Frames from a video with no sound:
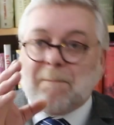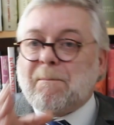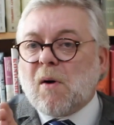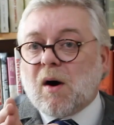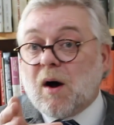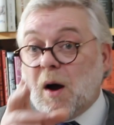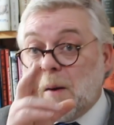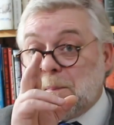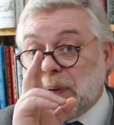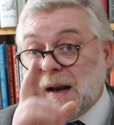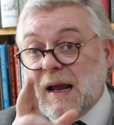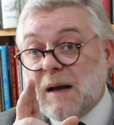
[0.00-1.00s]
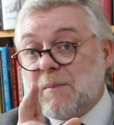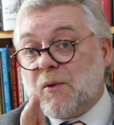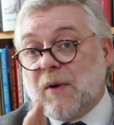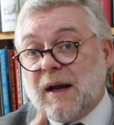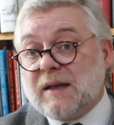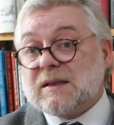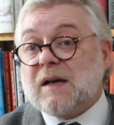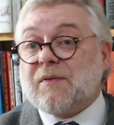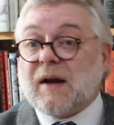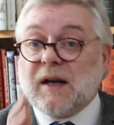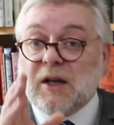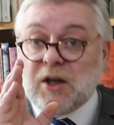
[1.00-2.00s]
But Plague Marines have
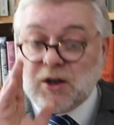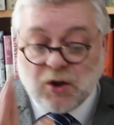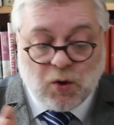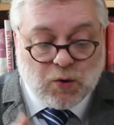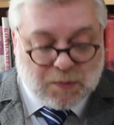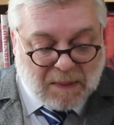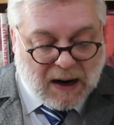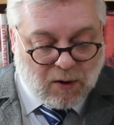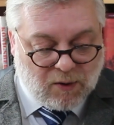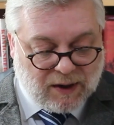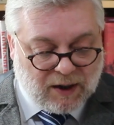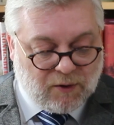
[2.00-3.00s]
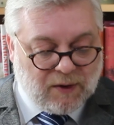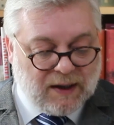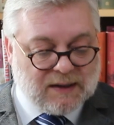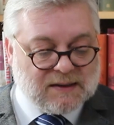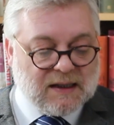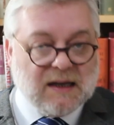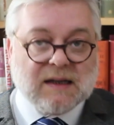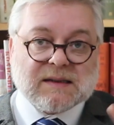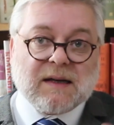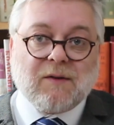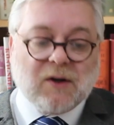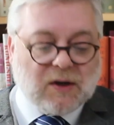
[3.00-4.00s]
had a huge power increase. Let's
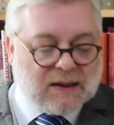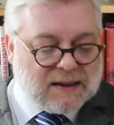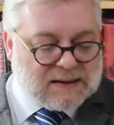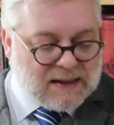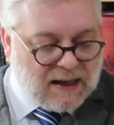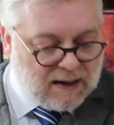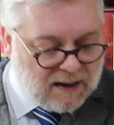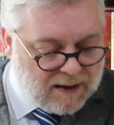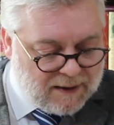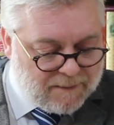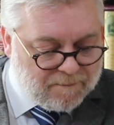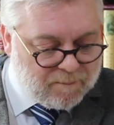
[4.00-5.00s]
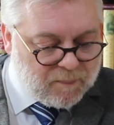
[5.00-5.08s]
have a look at their stat line.